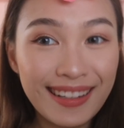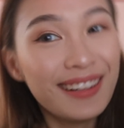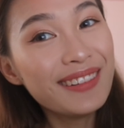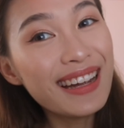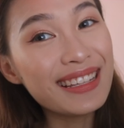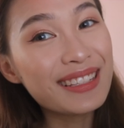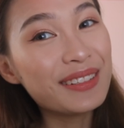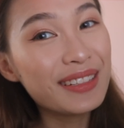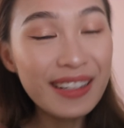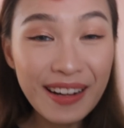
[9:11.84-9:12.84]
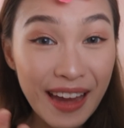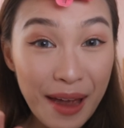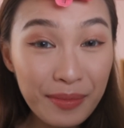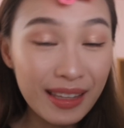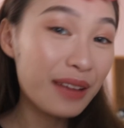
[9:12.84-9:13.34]
Alright, so here I
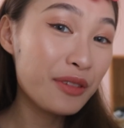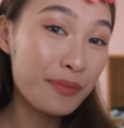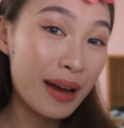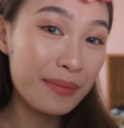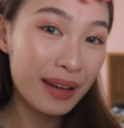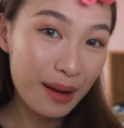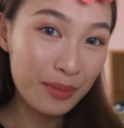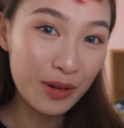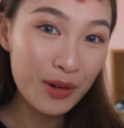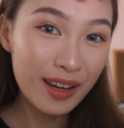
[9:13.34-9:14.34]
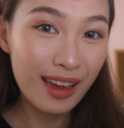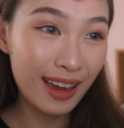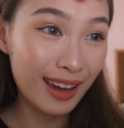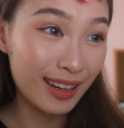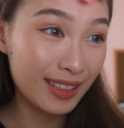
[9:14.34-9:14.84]
am done with my makeup look,
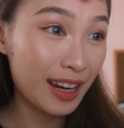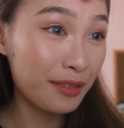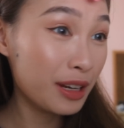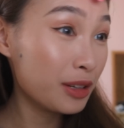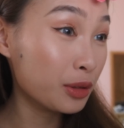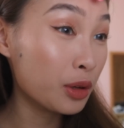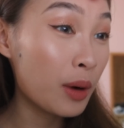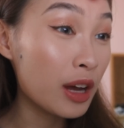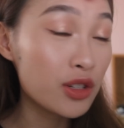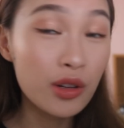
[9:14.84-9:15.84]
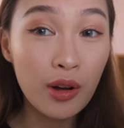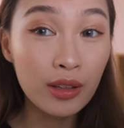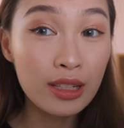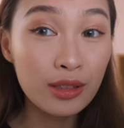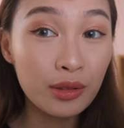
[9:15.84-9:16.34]
and I really don't know what I should call
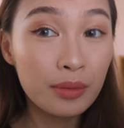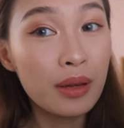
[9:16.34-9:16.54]
this look.